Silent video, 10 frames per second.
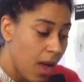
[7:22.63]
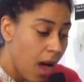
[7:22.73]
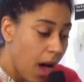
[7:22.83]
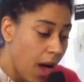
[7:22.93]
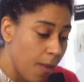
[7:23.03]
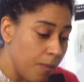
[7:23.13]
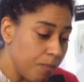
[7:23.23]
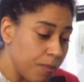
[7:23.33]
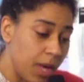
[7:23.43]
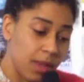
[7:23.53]

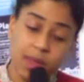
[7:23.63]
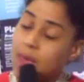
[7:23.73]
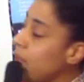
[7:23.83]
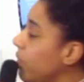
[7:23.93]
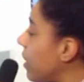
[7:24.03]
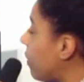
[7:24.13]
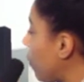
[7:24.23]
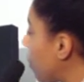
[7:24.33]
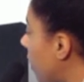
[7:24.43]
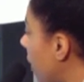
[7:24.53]
But in
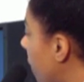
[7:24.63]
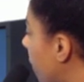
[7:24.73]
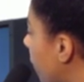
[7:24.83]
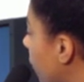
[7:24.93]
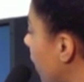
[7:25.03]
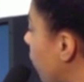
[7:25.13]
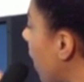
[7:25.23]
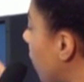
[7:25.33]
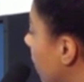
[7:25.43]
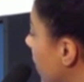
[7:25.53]
these
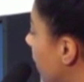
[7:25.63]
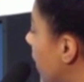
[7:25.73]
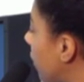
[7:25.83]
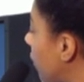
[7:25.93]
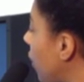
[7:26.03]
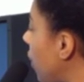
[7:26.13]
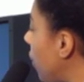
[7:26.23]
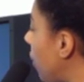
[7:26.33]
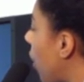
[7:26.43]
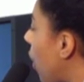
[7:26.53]
references
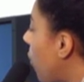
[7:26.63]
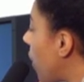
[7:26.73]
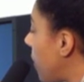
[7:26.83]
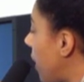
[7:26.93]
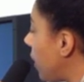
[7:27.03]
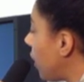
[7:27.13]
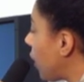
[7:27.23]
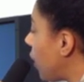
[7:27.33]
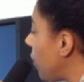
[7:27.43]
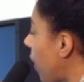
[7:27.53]
to women
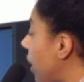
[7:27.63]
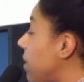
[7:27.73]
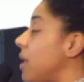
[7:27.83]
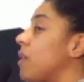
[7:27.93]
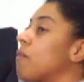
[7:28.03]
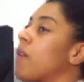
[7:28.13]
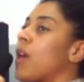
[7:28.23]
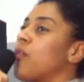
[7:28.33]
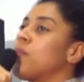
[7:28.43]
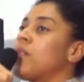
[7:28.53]
who identify
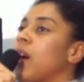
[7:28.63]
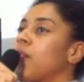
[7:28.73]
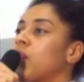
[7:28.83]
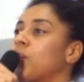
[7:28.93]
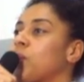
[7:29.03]
themselves as